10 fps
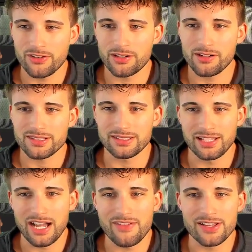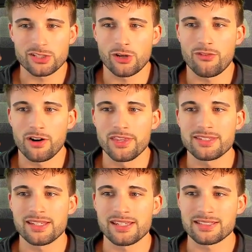Chris Olave so far this
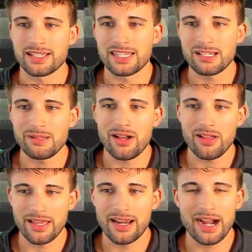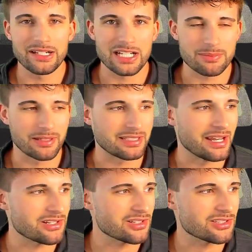season. I think we all had higher
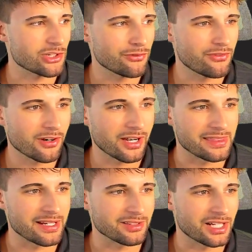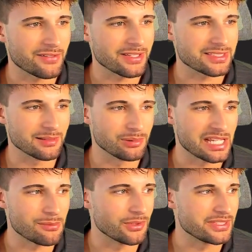expectations so far. I think a lot of it's to
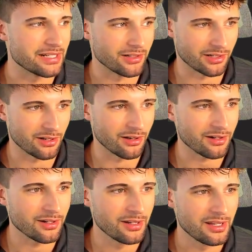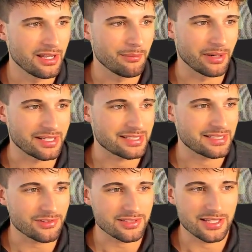blame with Derek Carr, but he's
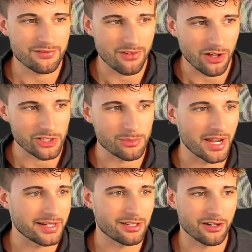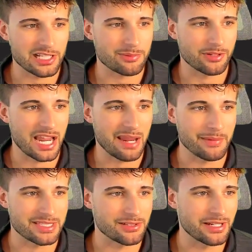still seeing volume, 9 targets per game.
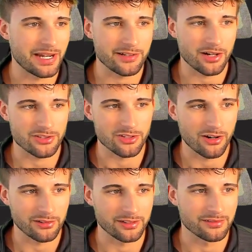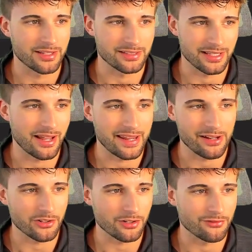He's still an air yards darling. He's at
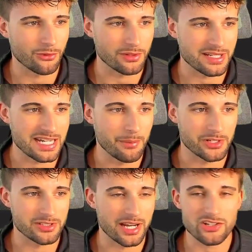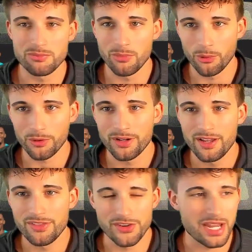814, which is actually more
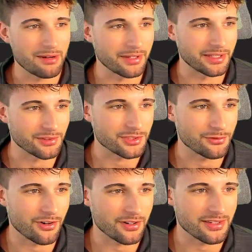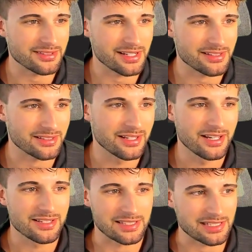than Tyreek Hill so far this season.
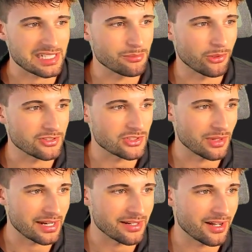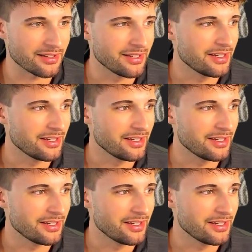16.2 ADOT.